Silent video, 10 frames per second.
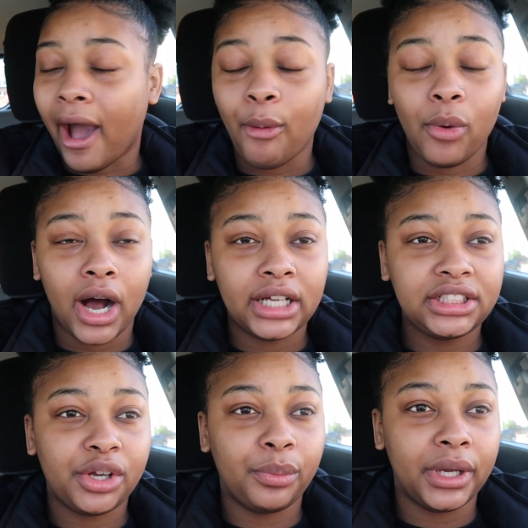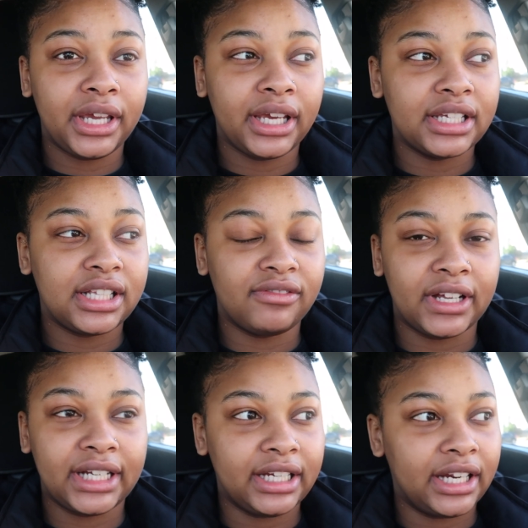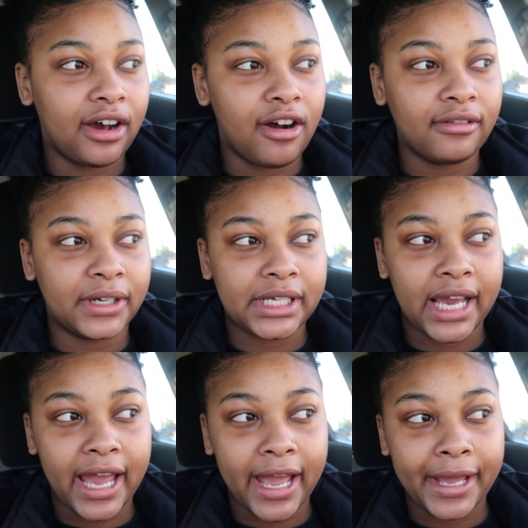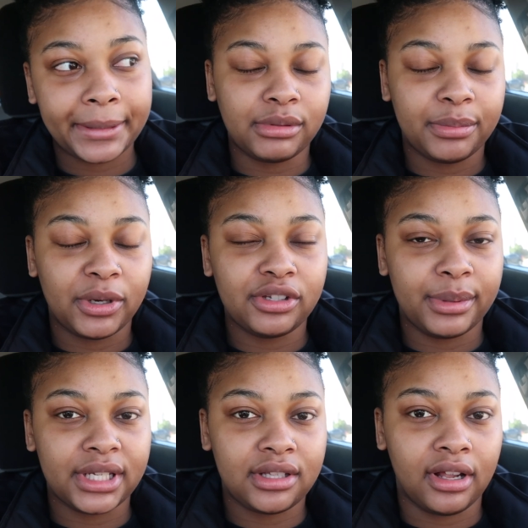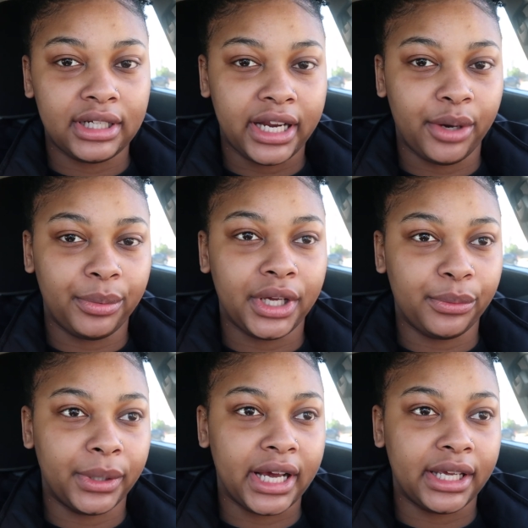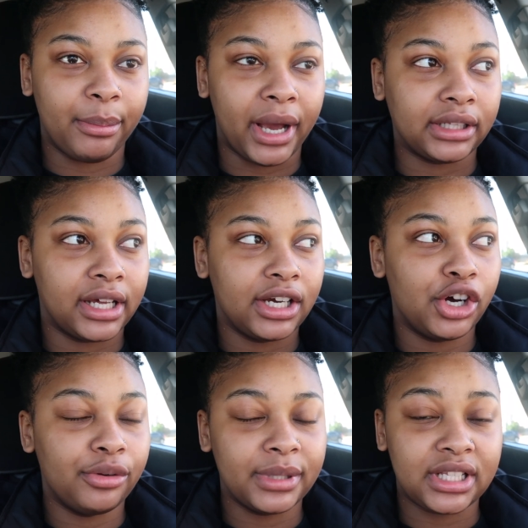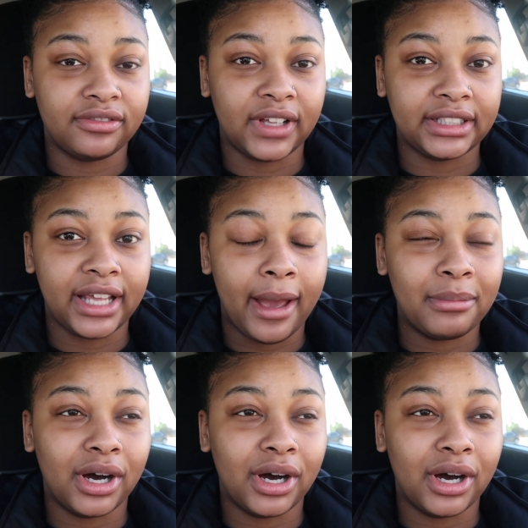I washed a wig and stuff like that that I already had. I'm supposed to be installing that wig when I get back like home and stuff like that.